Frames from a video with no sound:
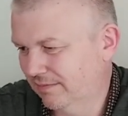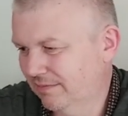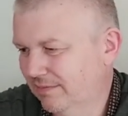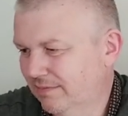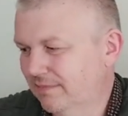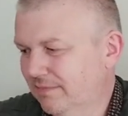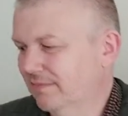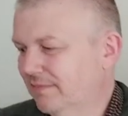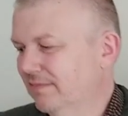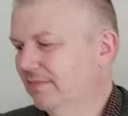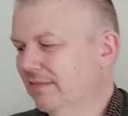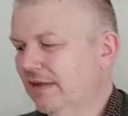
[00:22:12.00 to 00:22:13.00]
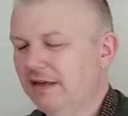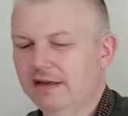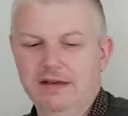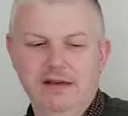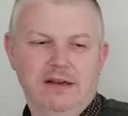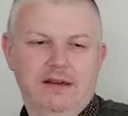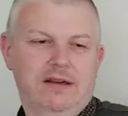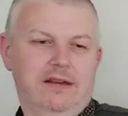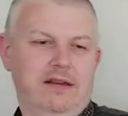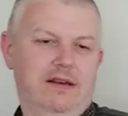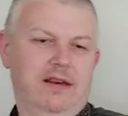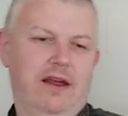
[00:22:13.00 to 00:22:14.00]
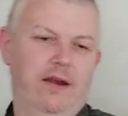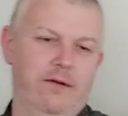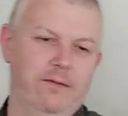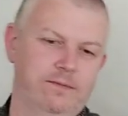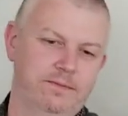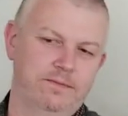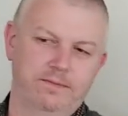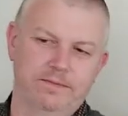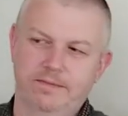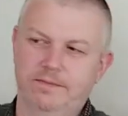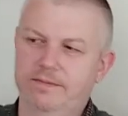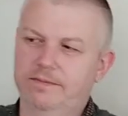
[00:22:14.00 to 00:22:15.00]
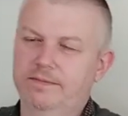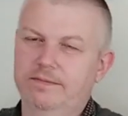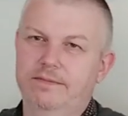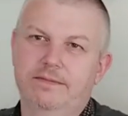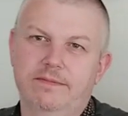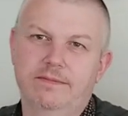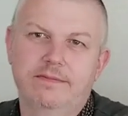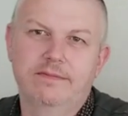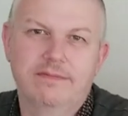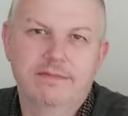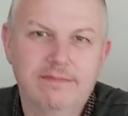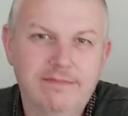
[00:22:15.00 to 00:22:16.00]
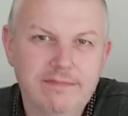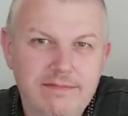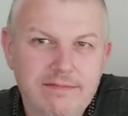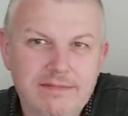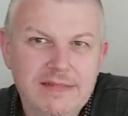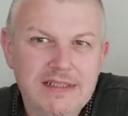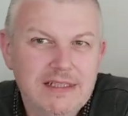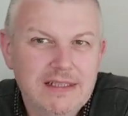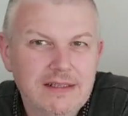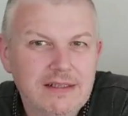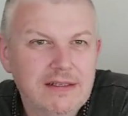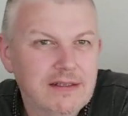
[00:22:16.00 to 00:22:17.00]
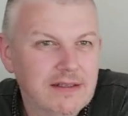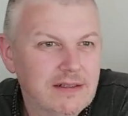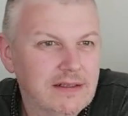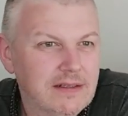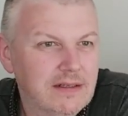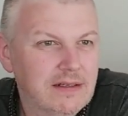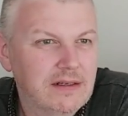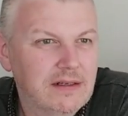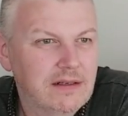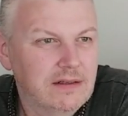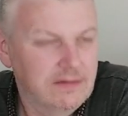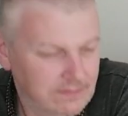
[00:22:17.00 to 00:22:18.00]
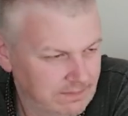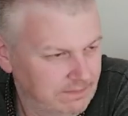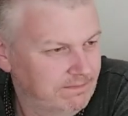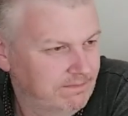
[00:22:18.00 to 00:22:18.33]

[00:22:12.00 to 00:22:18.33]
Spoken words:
[no speech]